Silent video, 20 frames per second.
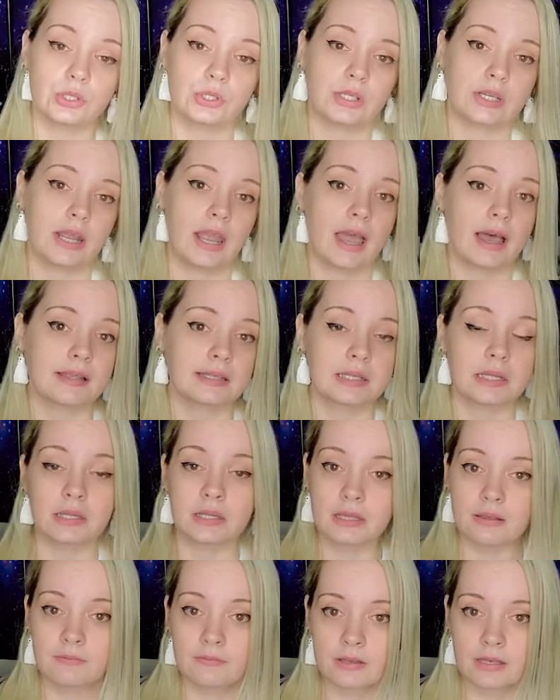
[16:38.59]
she has a
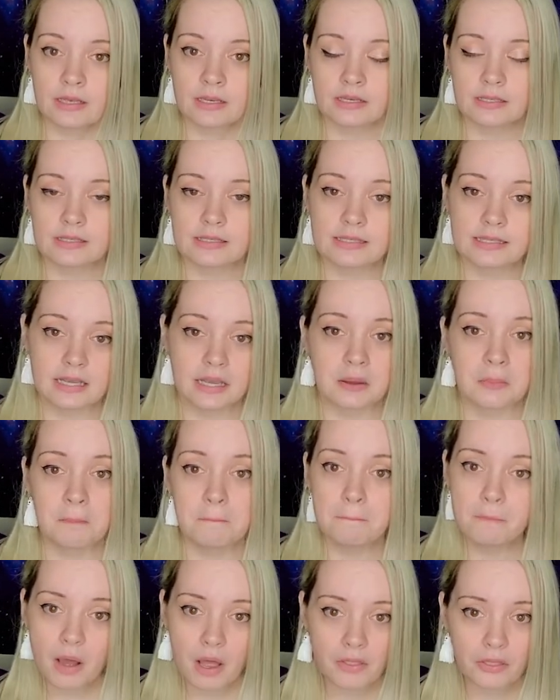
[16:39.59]
live-in sick
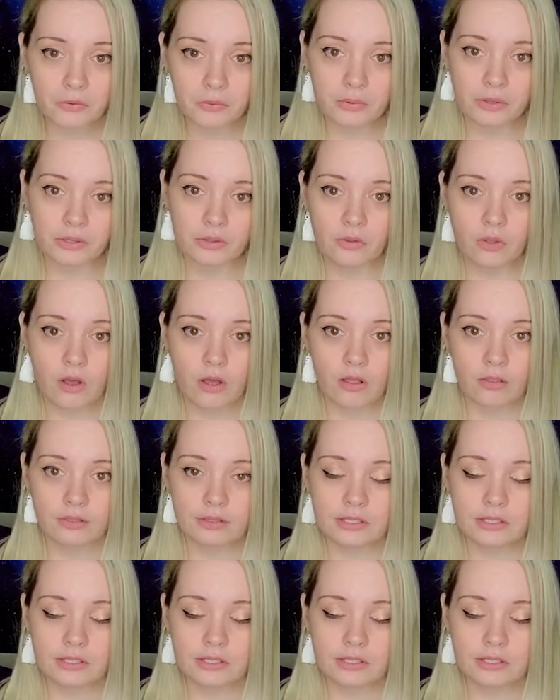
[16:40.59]
mother-in-law